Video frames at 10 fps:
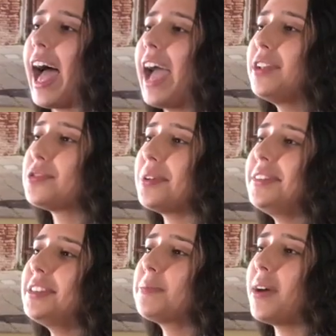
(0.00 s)
I enjoyed
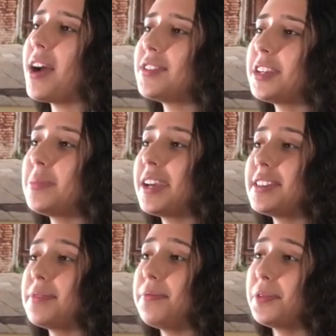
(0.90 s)
this project
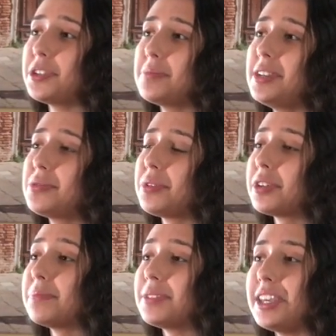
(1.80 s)
because it forced me to
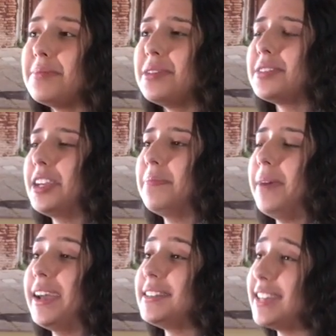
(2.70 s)
complete music
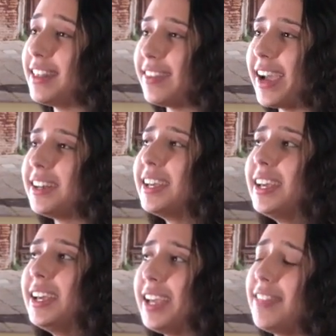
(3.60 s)
by a deadline,
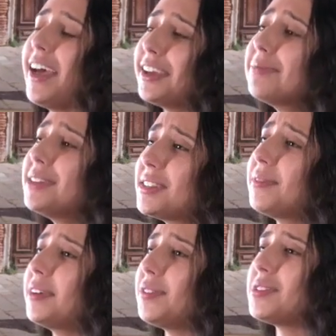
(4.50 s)
and that can be
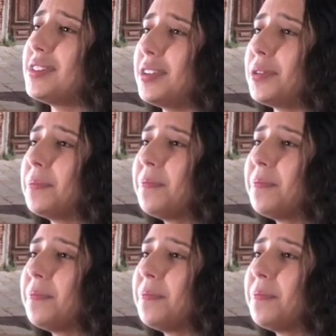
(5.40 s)
difficult to do.